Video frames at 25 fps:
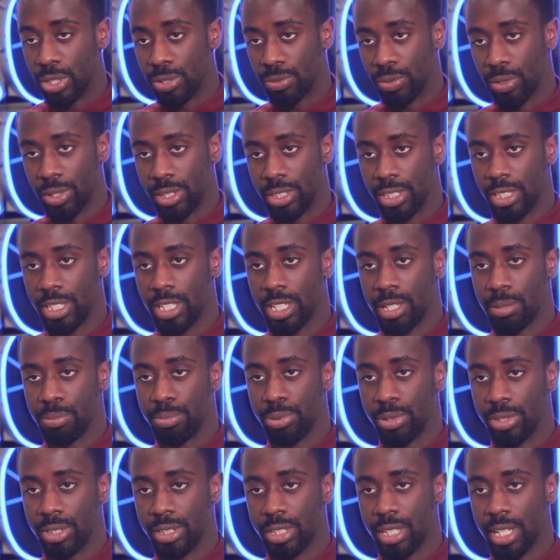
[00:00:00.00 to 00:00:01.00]
do these
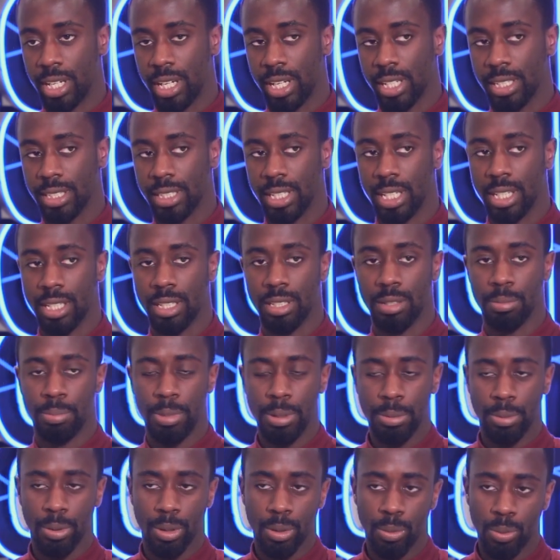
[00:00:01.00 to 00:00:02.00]
volunteering projects, and
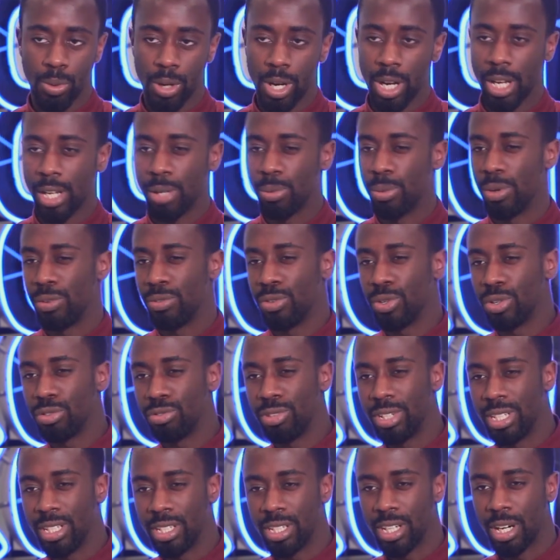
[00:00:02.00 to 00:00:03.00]
the people we're working with
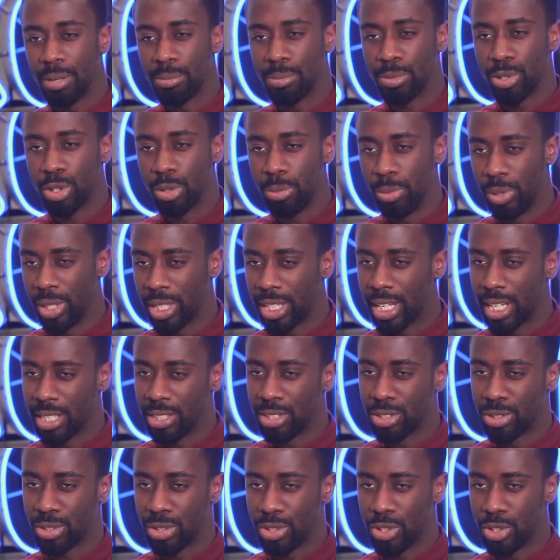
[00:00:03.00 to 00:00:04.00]
not really
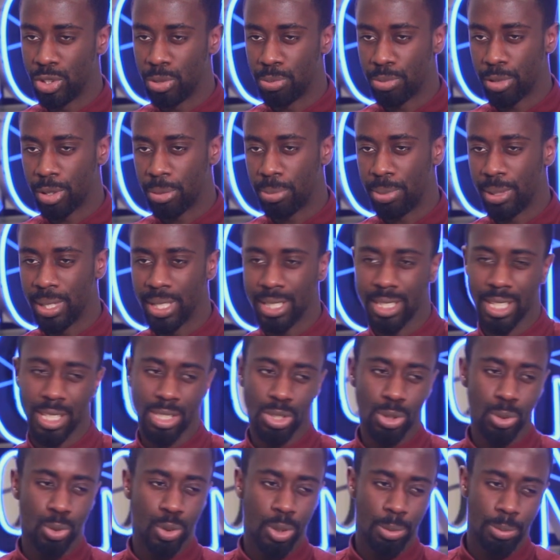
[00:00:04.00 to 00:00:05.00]
communicating to you properly,
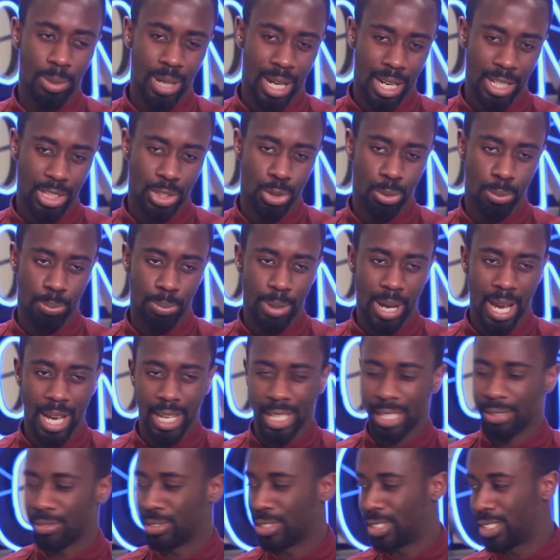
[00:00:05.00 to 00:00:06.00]
and then talking behind your
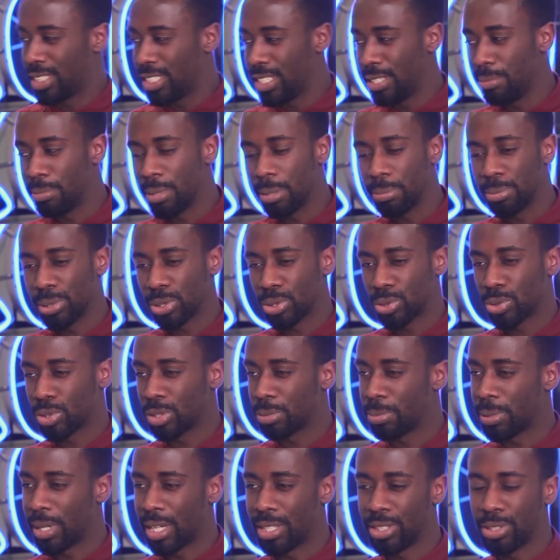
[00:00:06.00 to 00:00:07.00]
back, even team members
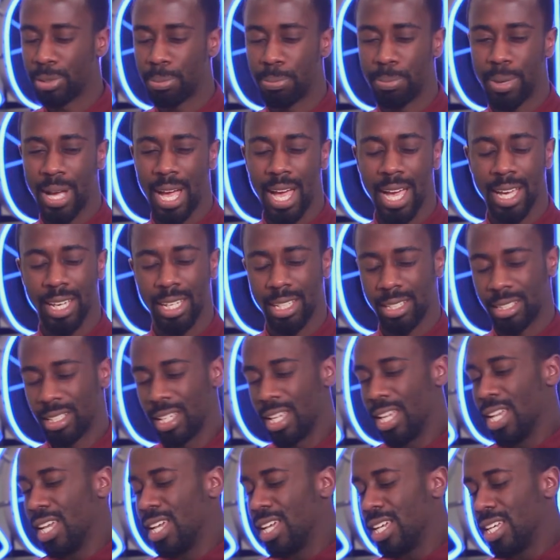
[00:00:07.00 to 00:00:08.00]
talking behind your back,
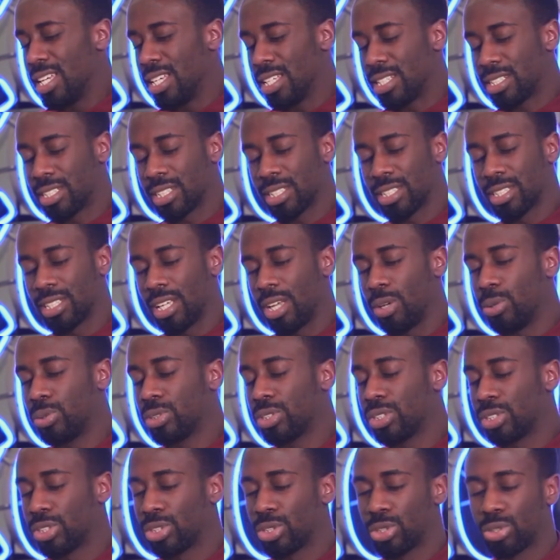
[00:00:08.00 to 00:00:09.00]
and it
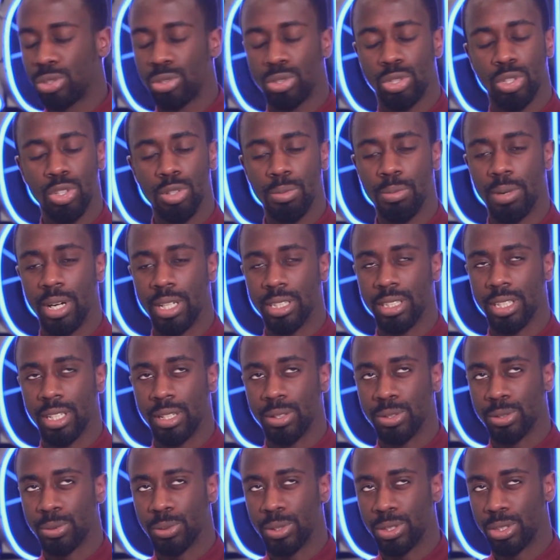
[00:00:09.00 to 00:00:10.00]
was just too
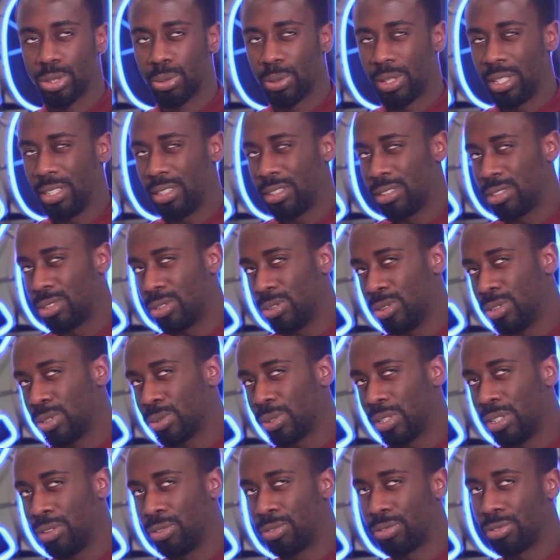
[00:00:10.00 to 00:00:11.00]
much. And I was
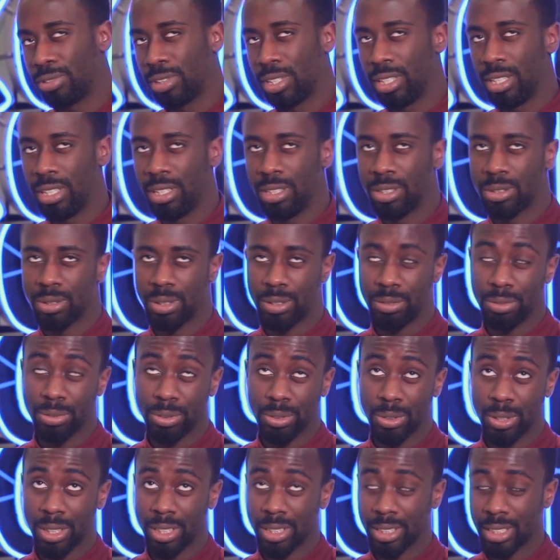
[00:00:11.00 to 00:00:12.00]
22, 23,
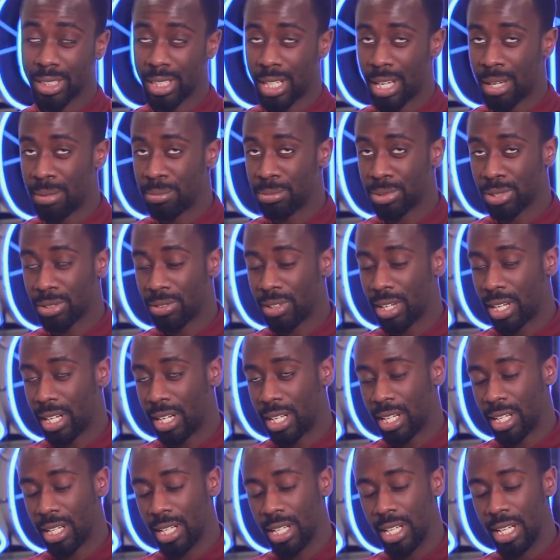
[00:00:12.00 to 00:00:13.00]
24 at the time, something
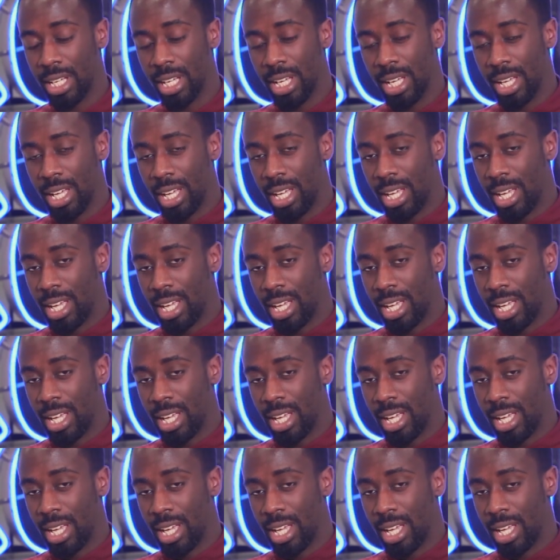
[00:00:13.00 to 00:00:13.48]
like that.